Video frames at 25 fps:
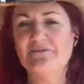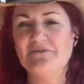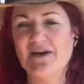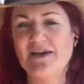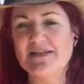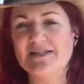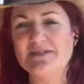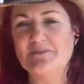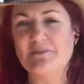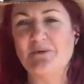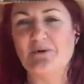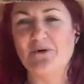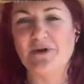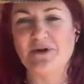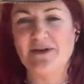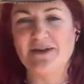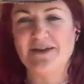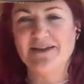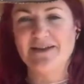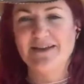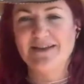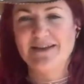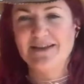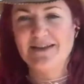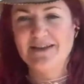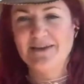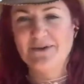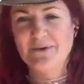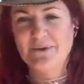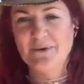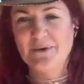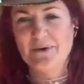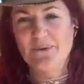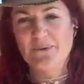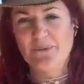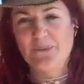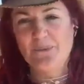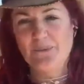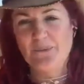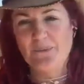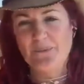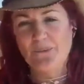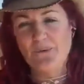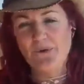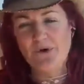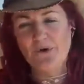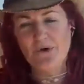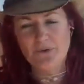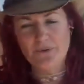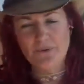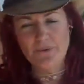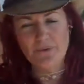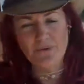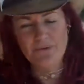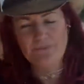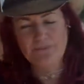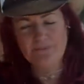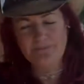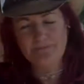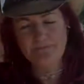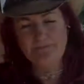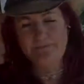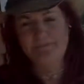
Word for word: Facebook. Woohoo!